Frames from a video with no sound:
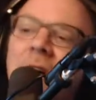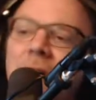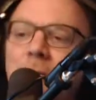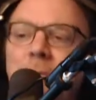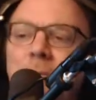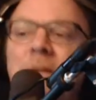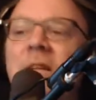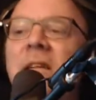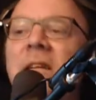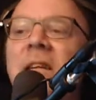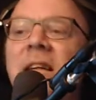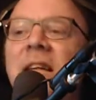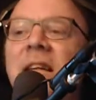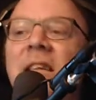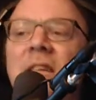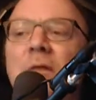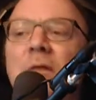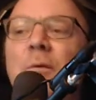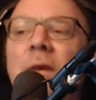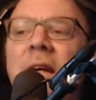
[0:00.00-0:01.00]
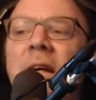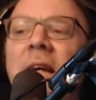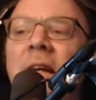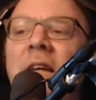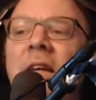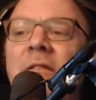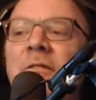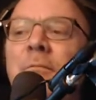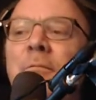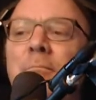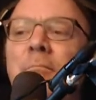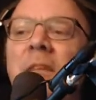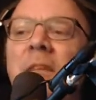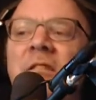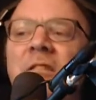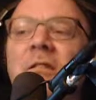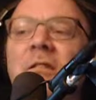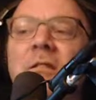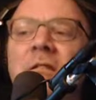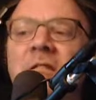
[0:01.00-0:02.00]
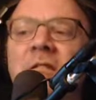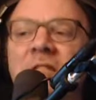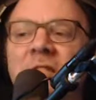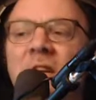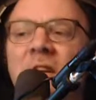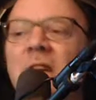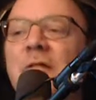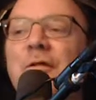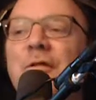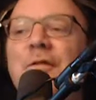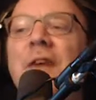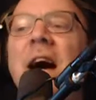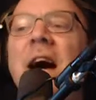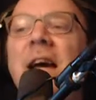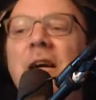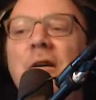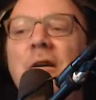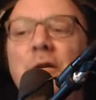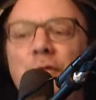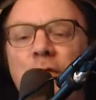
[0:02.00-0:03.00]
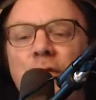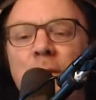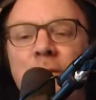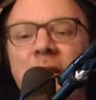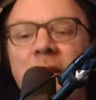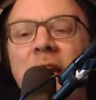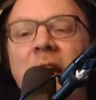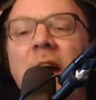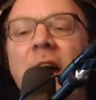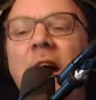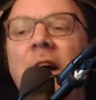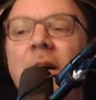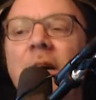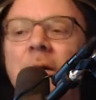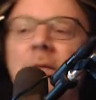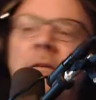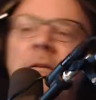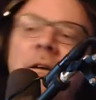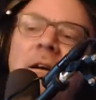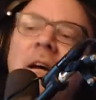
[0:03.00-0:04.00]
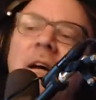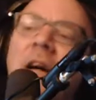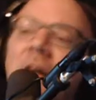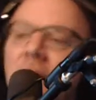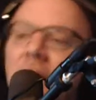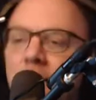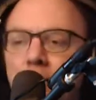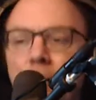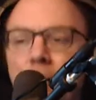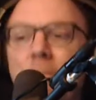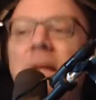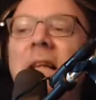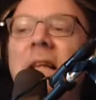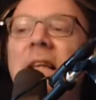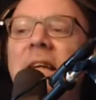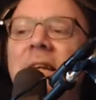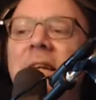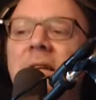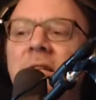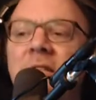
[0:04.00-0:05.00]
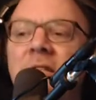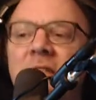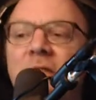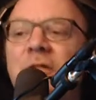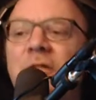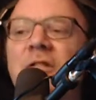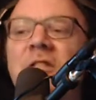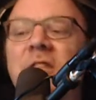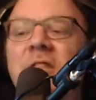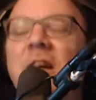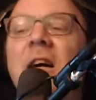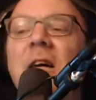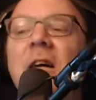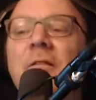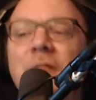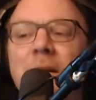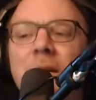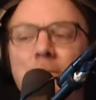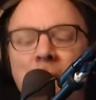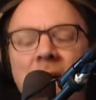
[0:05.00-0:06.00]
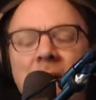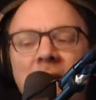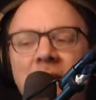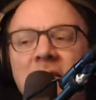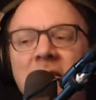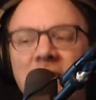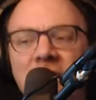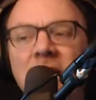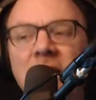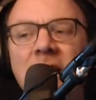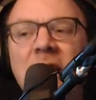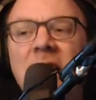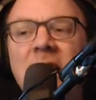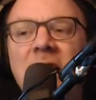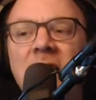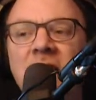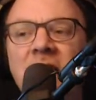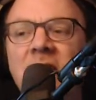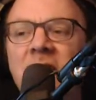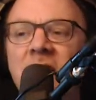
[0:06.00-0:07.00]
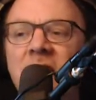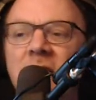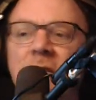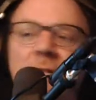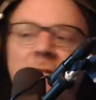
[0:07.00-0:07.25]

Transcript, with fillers: Beneath the rain of missiles fired from the air, millions of starving Palestinians